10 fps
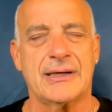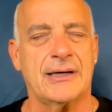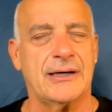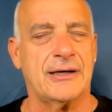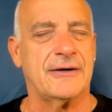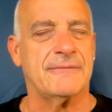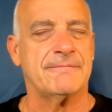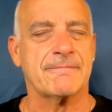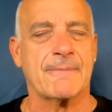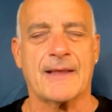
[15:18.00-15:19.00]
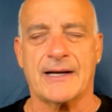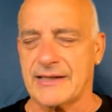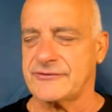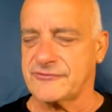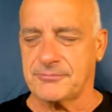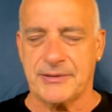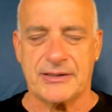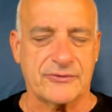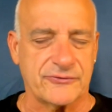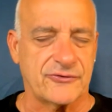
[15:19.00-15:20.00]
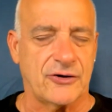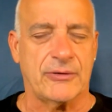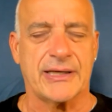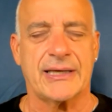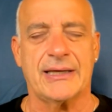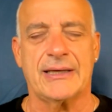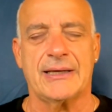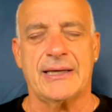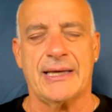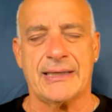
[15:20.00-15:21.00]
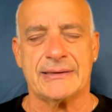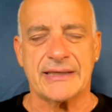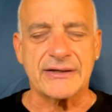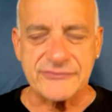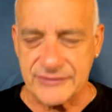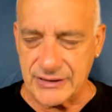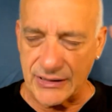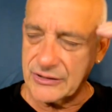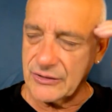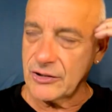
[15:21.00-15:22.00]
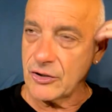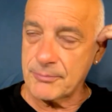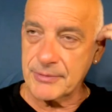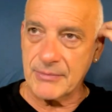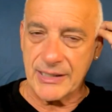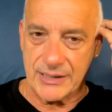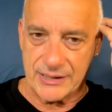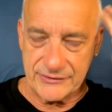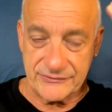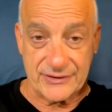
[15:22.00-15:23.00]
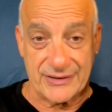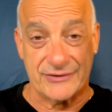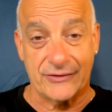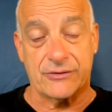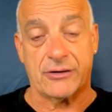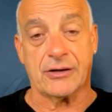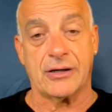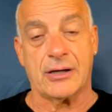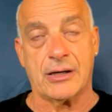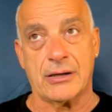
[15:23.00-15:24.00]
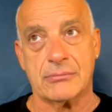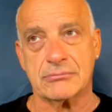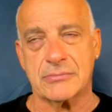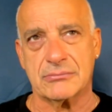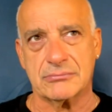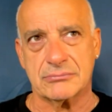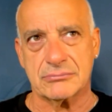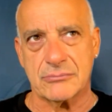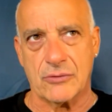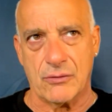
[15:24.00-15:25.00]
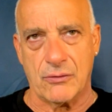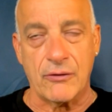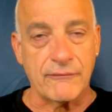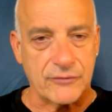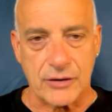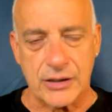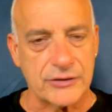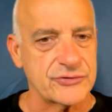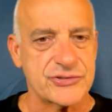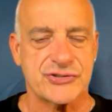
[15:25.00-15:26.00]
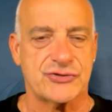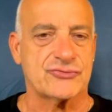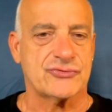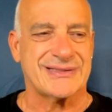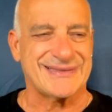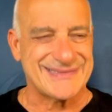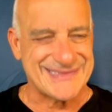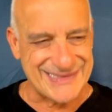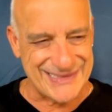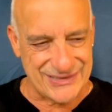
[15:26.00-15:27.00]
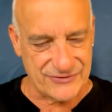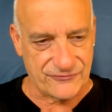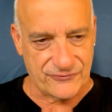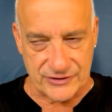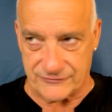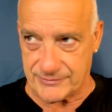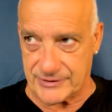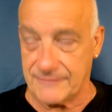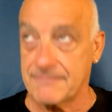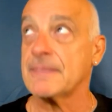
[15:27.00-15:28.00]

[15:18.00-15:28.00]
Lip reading: And I had the speakers going. And next thing I know, I opened my eyes and there are over 100 children sitting in front of me.